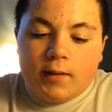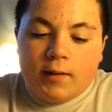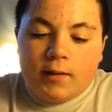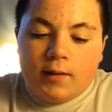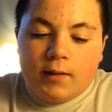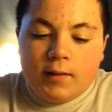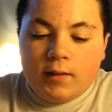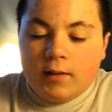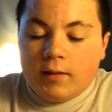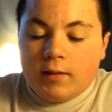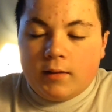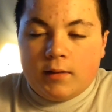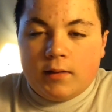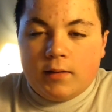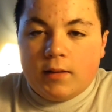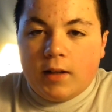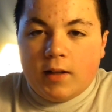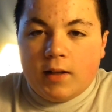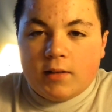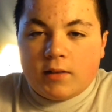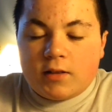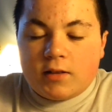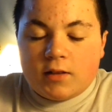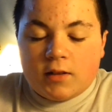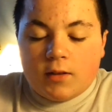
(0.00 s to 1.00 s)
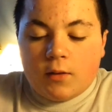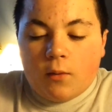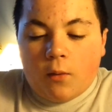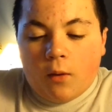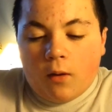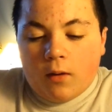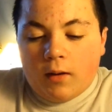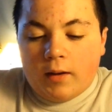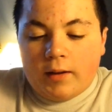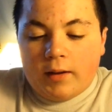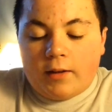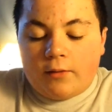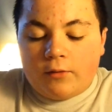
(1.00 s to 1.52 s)
That's
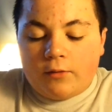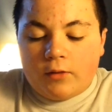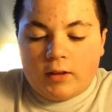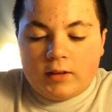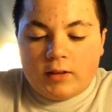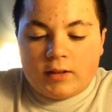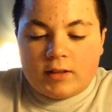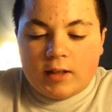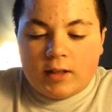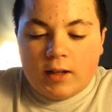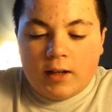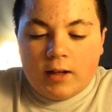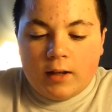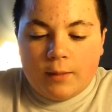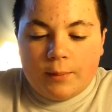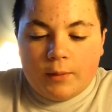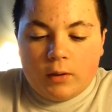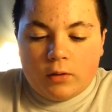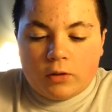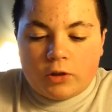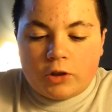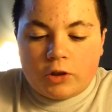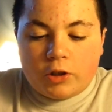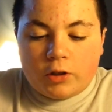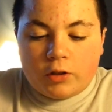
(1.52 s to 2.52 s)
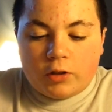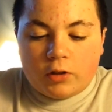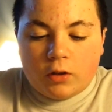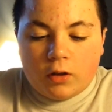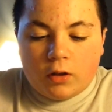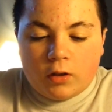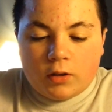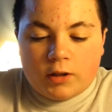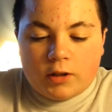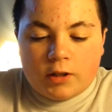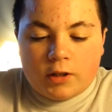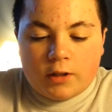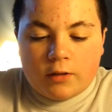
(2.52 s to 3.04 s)
all I can really say about Shin
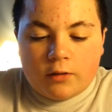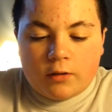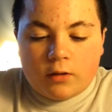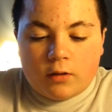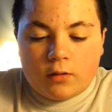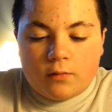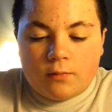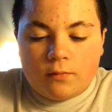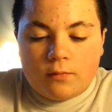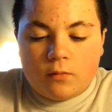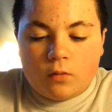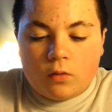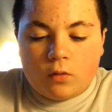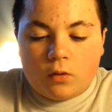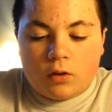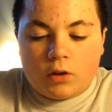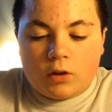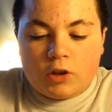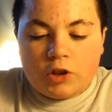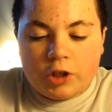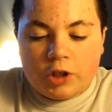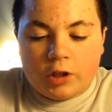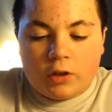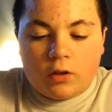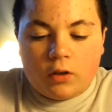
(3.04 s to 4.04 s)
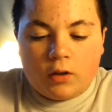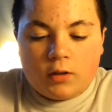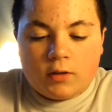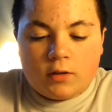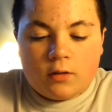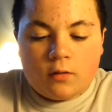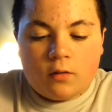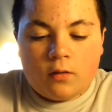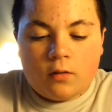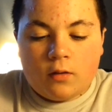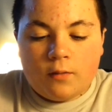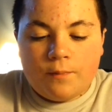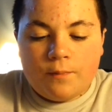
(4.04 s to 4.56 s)
Godzilla, or Shin
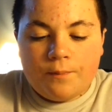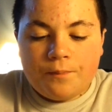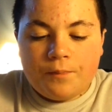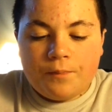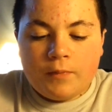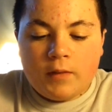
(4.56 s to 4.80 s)
Godzilla.